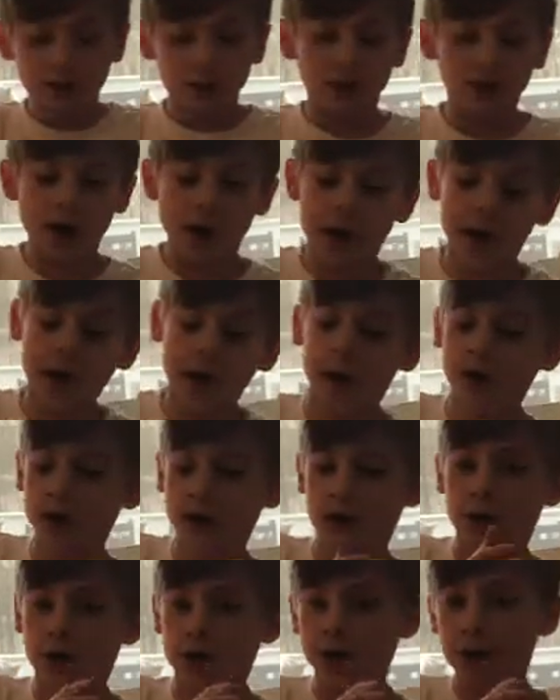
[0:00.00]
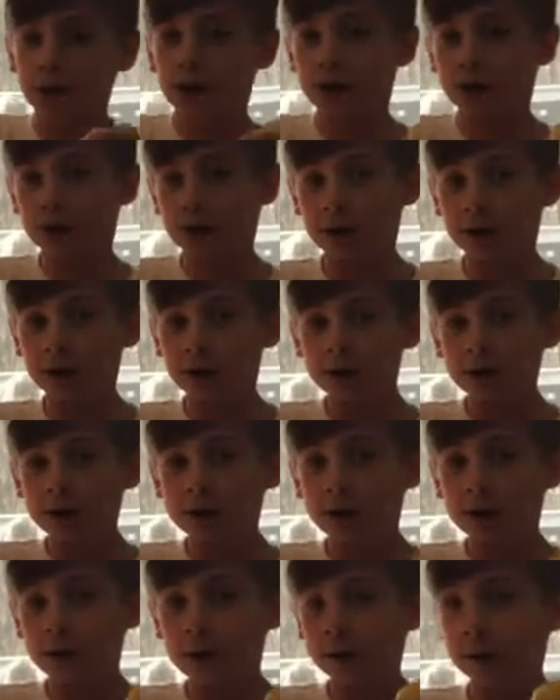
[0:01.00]
a lot longer hair
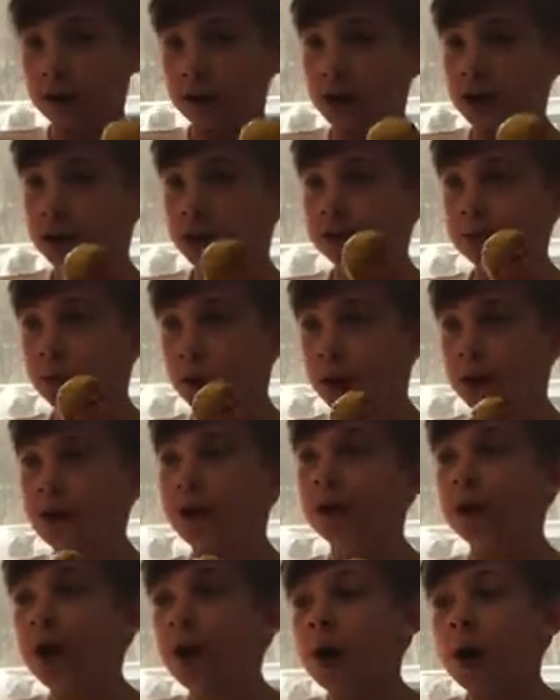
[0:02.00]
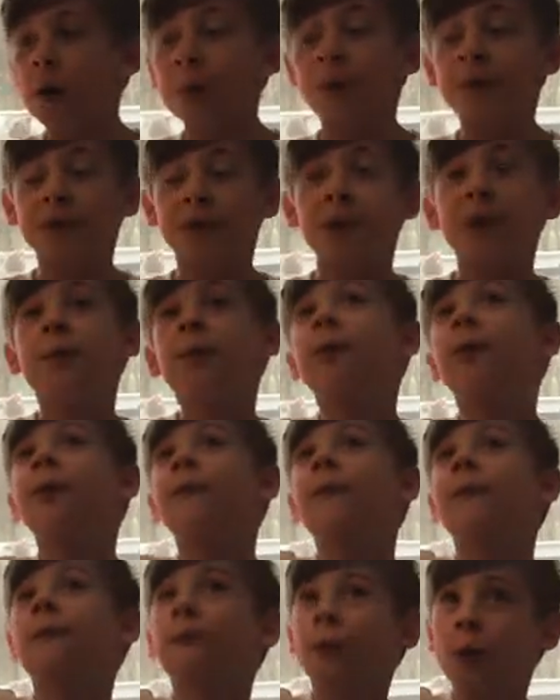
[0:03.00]
in the latest one. But then
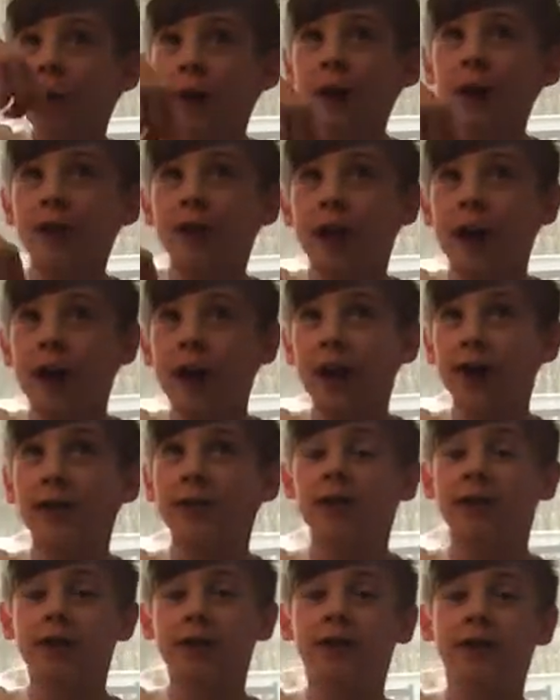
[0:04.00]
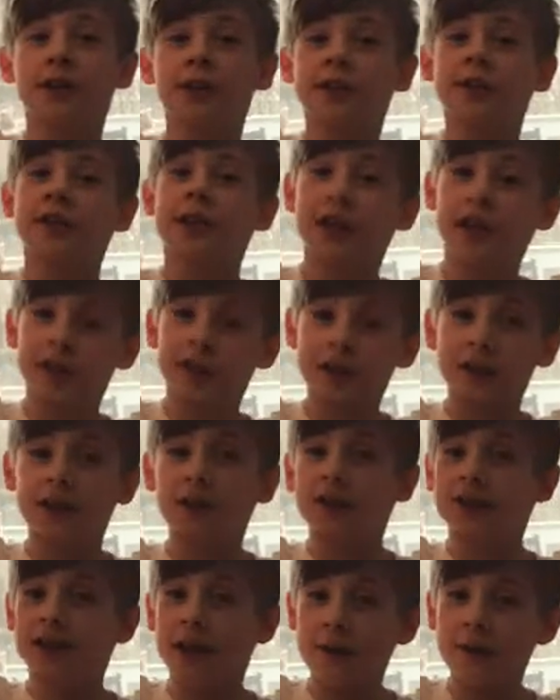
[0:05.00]
before that, in like the
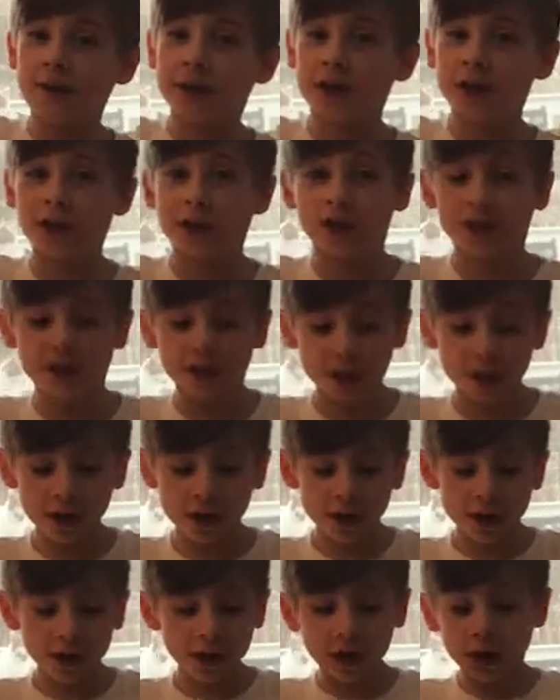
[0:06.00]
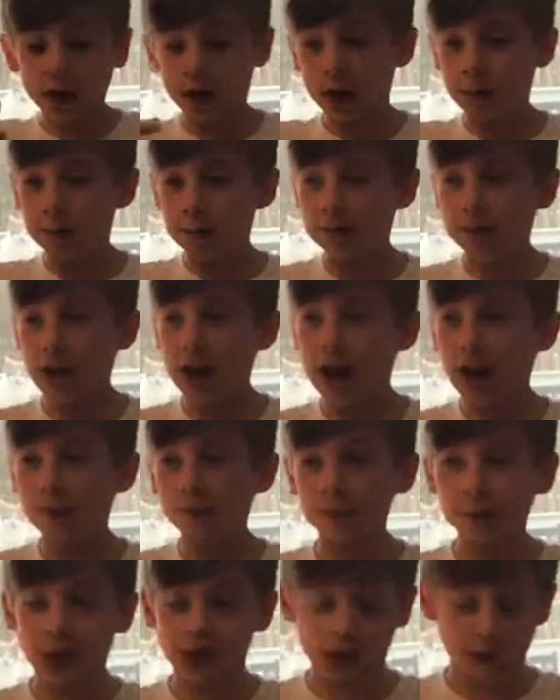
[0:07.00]
60s, 70s,
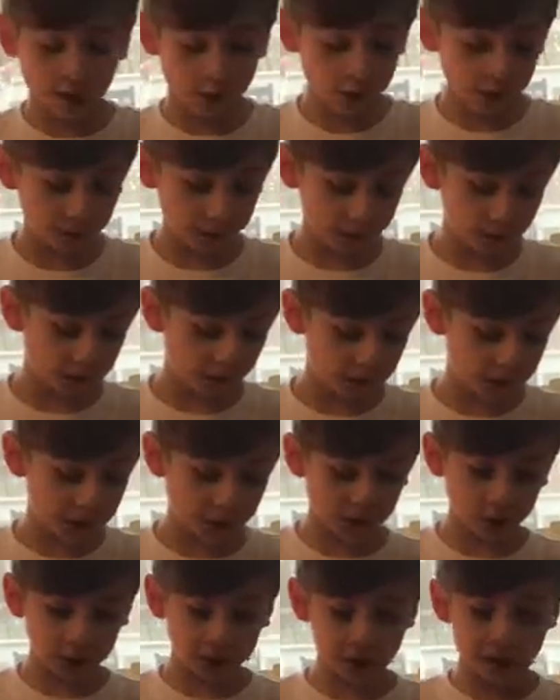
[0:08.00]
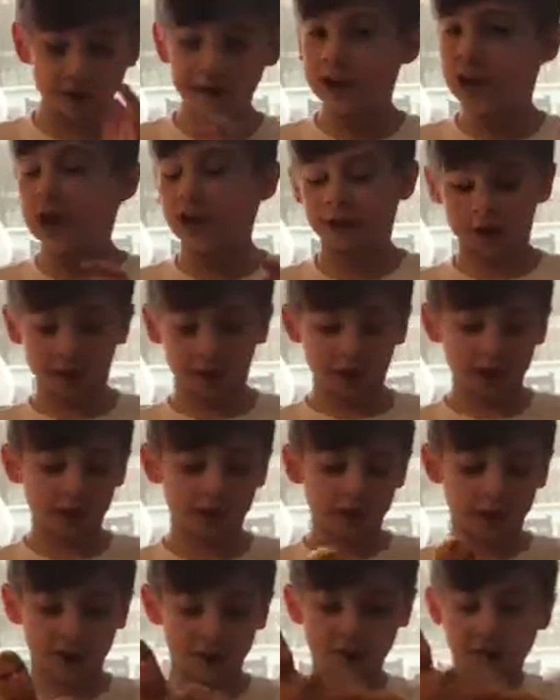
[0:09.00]
that era, he looked exactly
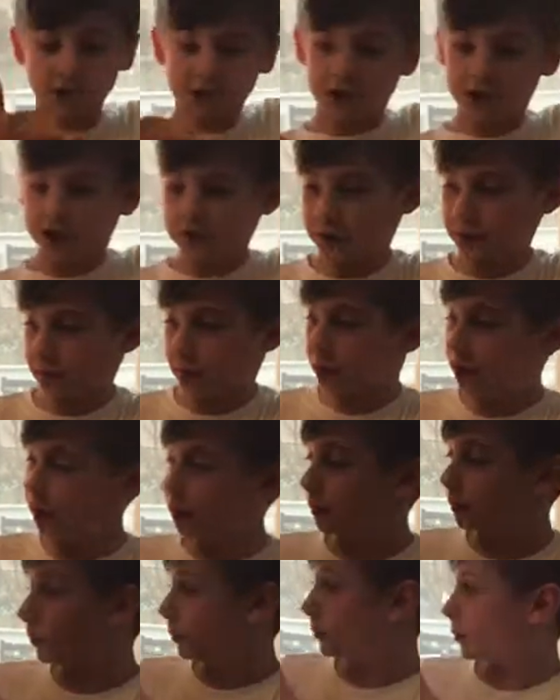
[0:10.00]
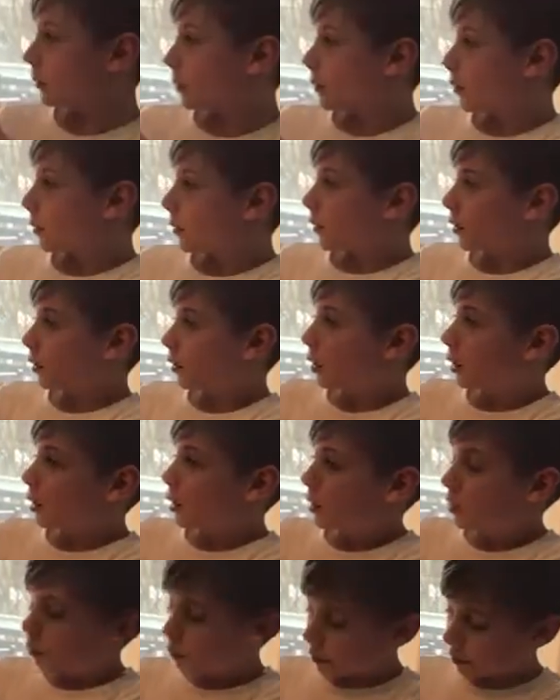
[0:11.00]
like this, but just
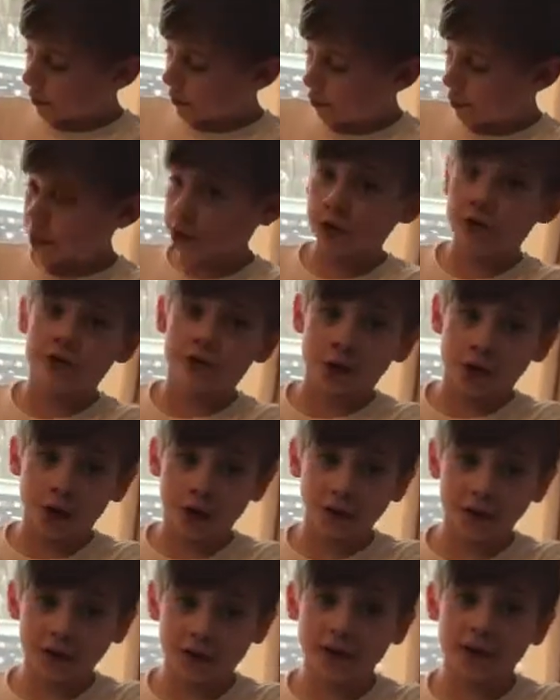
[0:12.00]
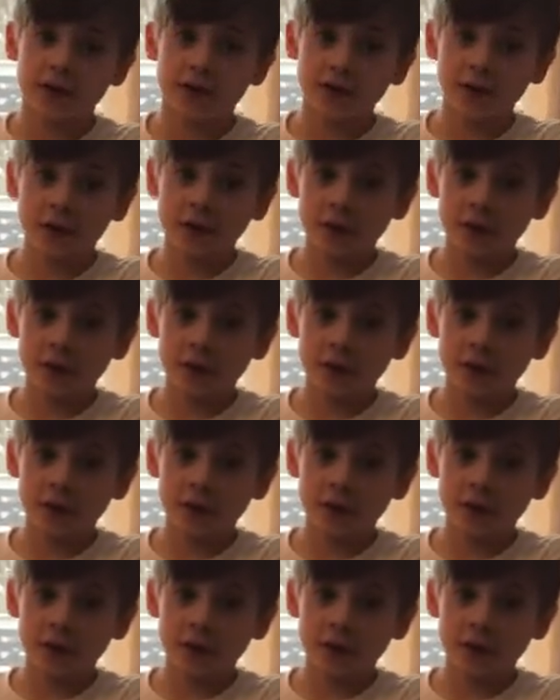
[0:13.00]
with real trunks